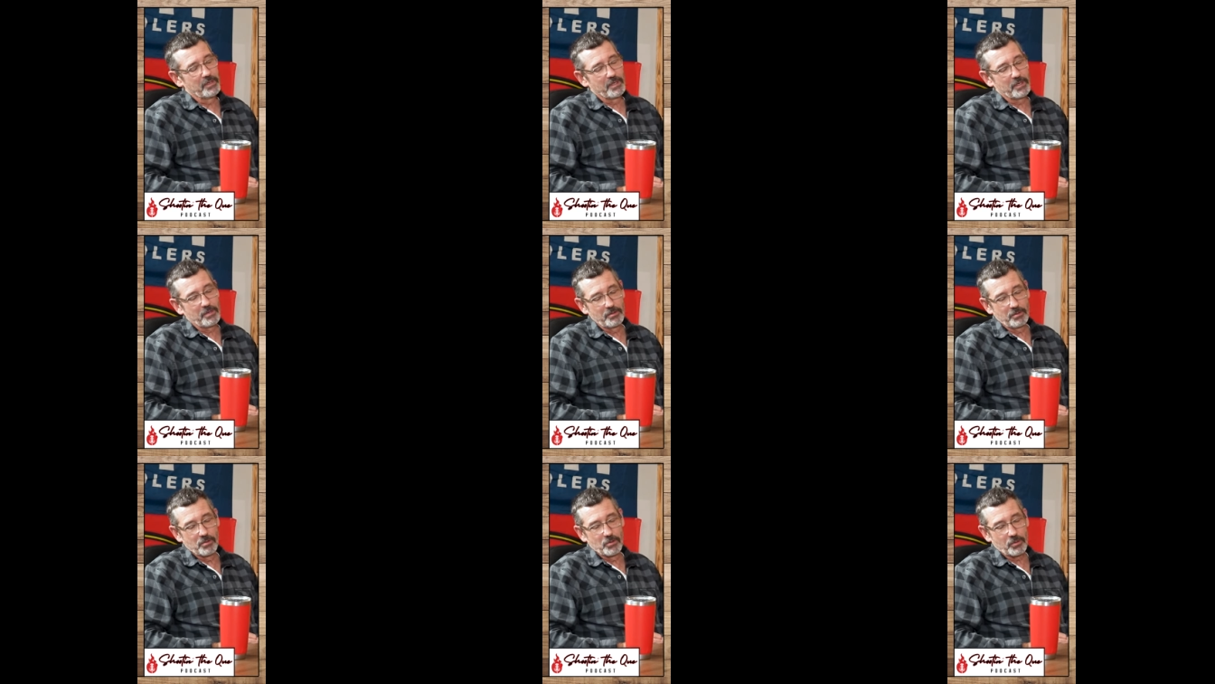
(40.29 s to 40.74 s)

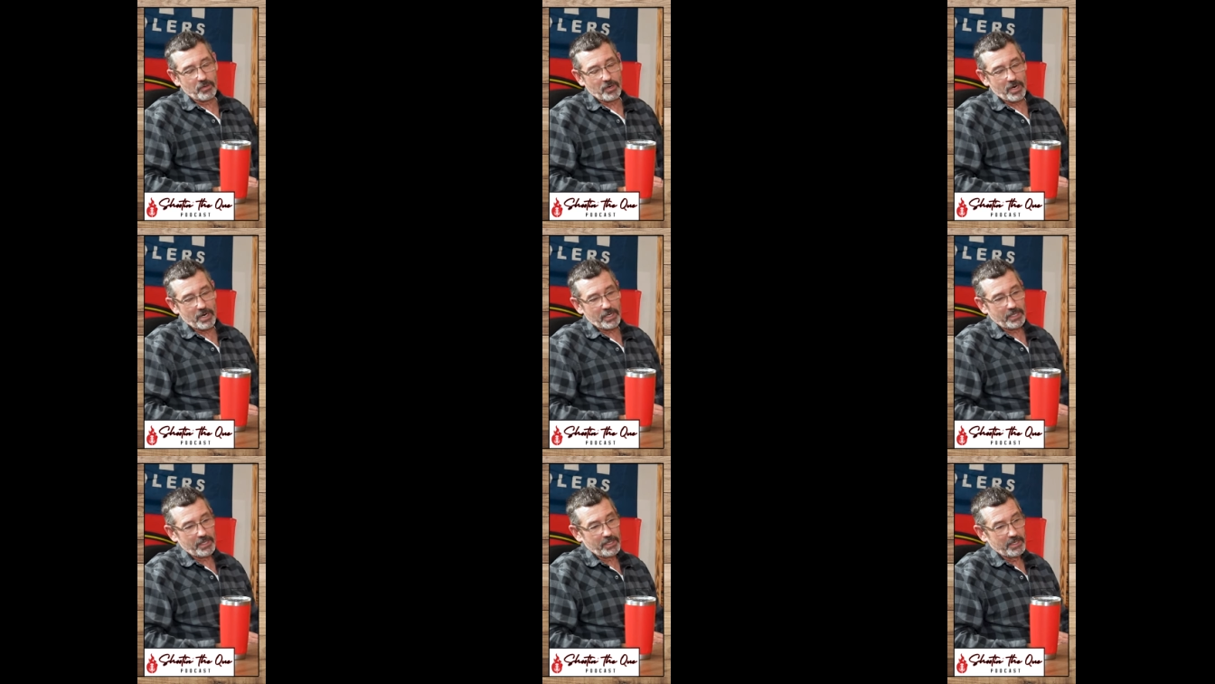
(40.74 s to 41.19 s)
he was a little
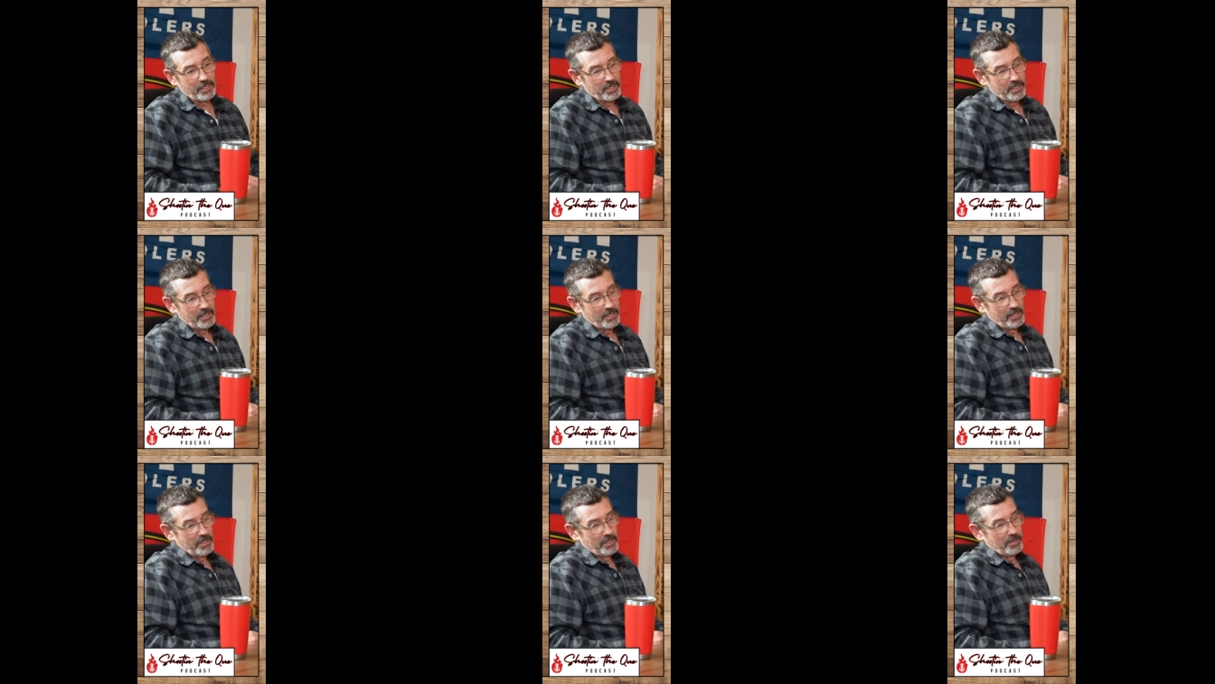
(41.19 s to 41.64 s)
cranky.
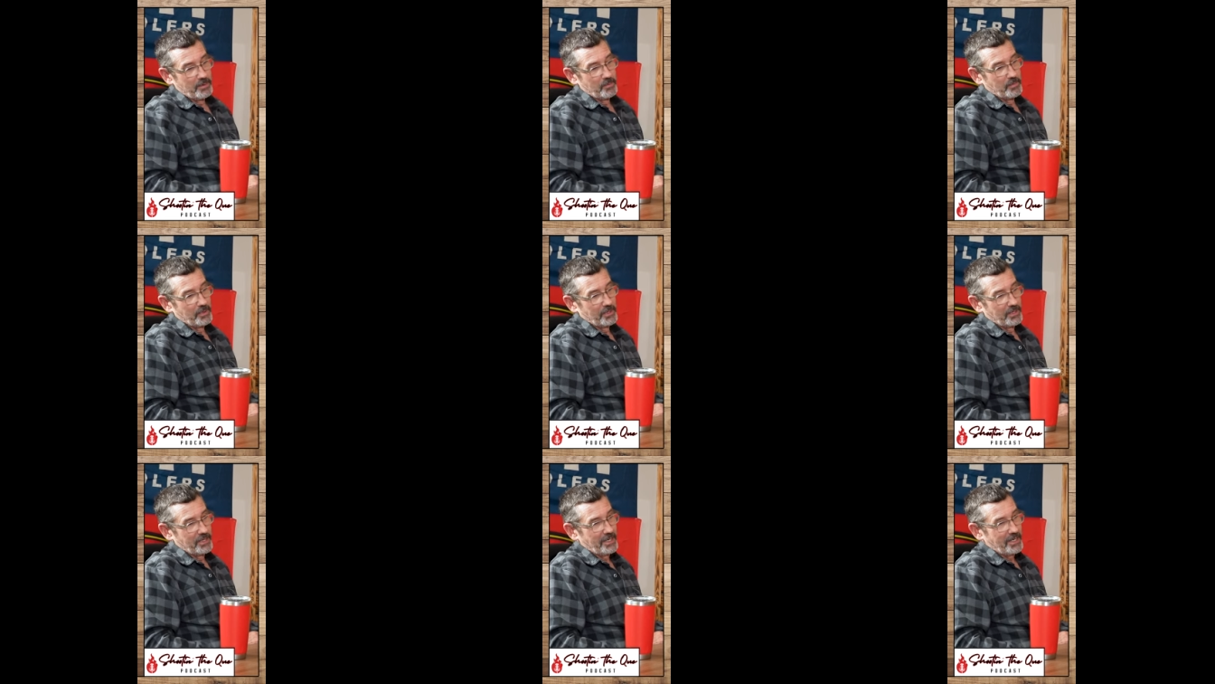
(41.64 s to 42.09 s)

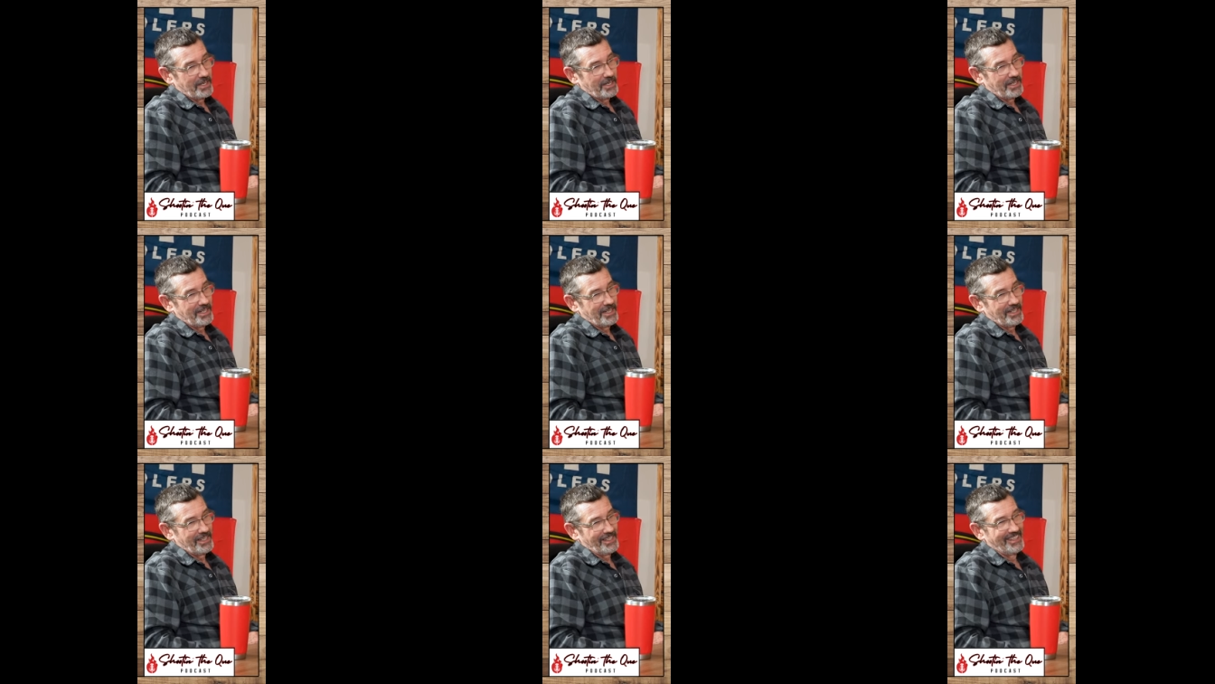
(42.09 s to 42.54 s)
But
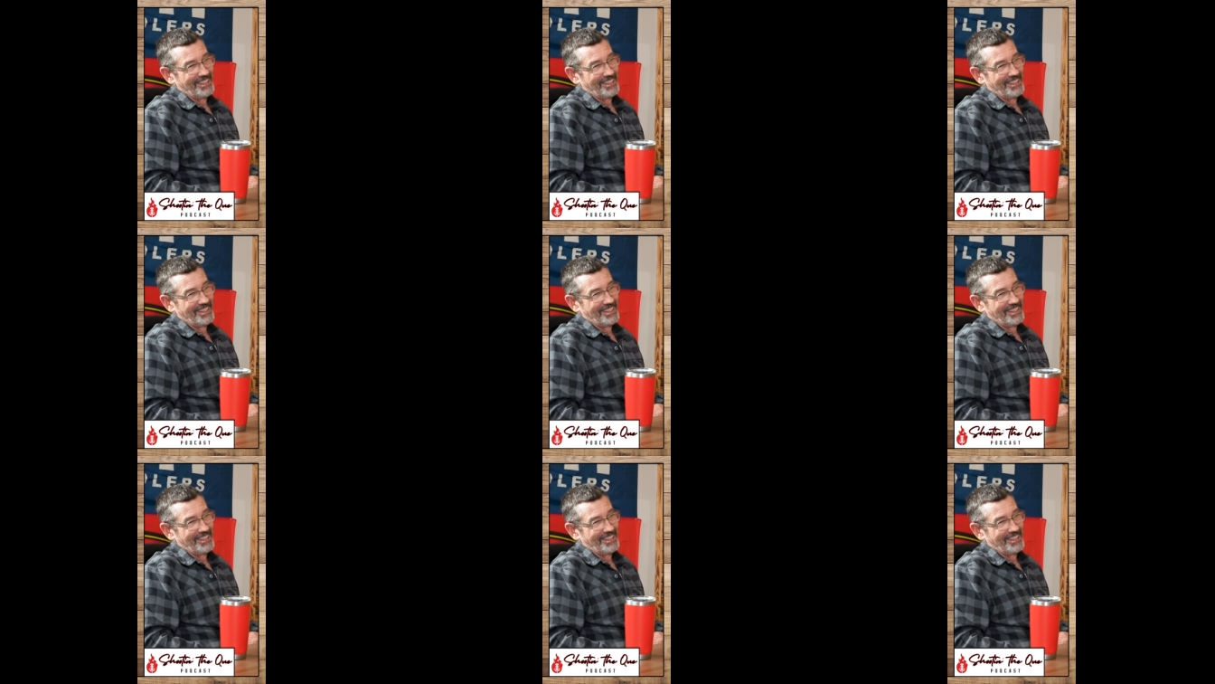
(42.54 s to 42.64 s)
uh,